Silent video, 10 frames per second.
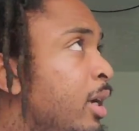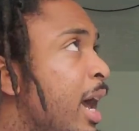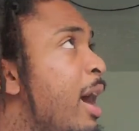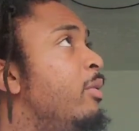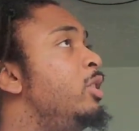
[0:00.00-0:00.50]

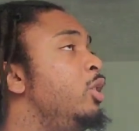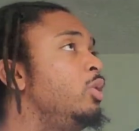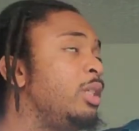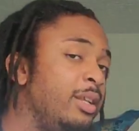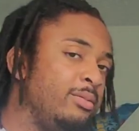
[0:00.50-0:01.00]
I was
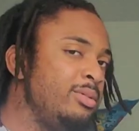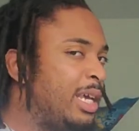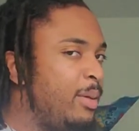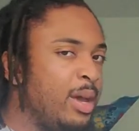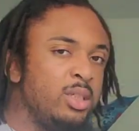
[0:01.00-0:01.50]
using it,
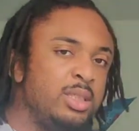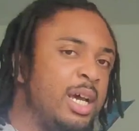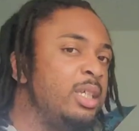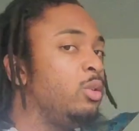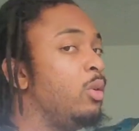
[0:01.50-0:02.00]
same
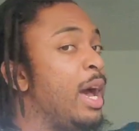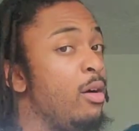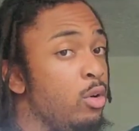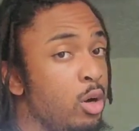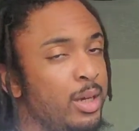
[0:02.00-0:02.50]
exercise, a little high
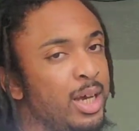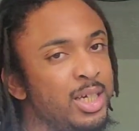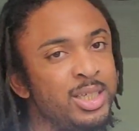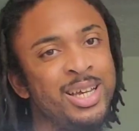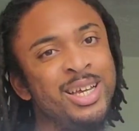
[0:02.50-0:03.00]
row
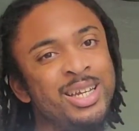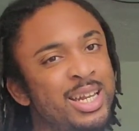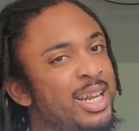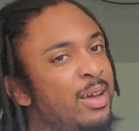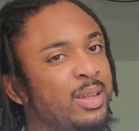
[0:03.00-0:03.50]
because it
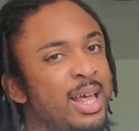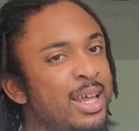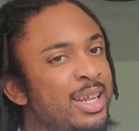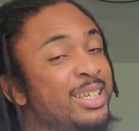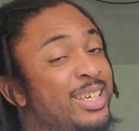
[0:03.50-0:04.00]
didn't have
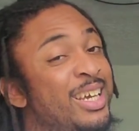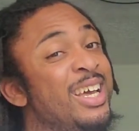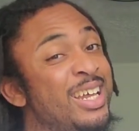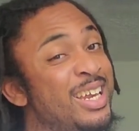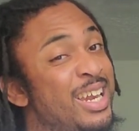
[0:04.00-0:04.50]

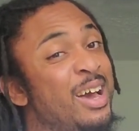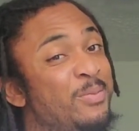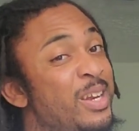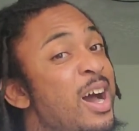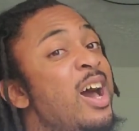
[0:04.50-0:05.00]

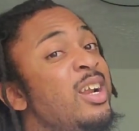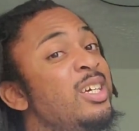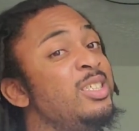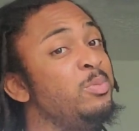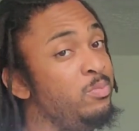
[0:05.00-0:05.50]
the
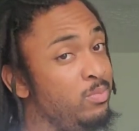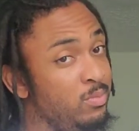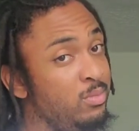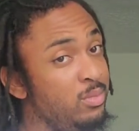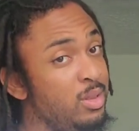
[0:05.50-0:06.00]
Nautilus
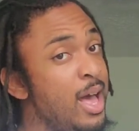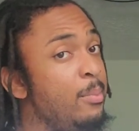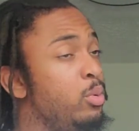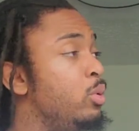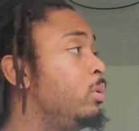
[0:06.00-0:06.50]

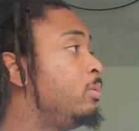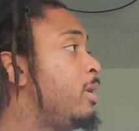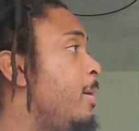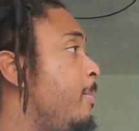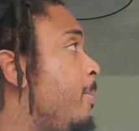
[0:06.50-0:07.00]
lat pull,
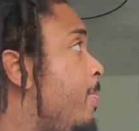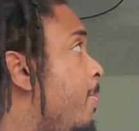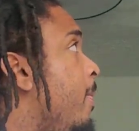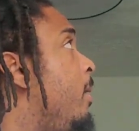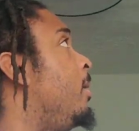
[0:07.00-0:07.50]
right?
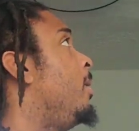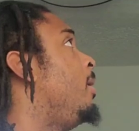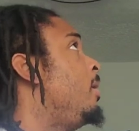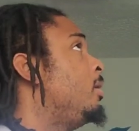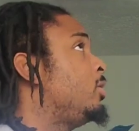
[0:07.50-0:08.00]

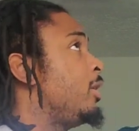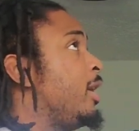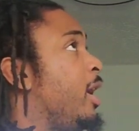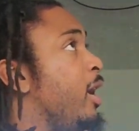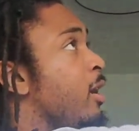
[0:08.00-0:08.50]
So you're
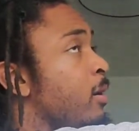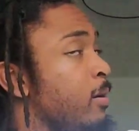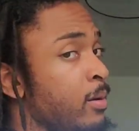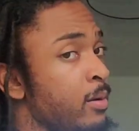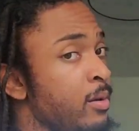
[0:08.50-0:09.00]
here,
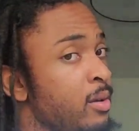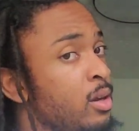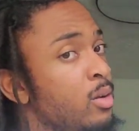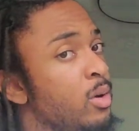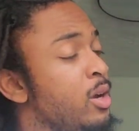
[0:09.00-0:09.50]
you
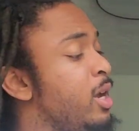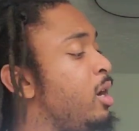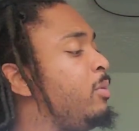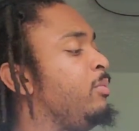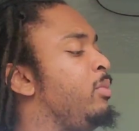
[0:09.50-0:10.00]
know what, you're
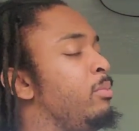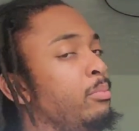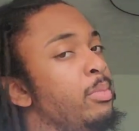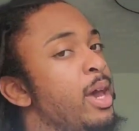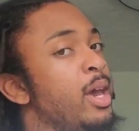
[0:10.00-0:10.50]
here,
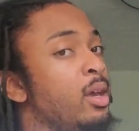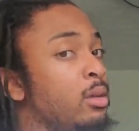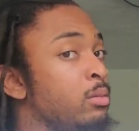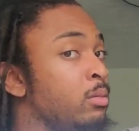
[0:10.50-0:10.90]
bang,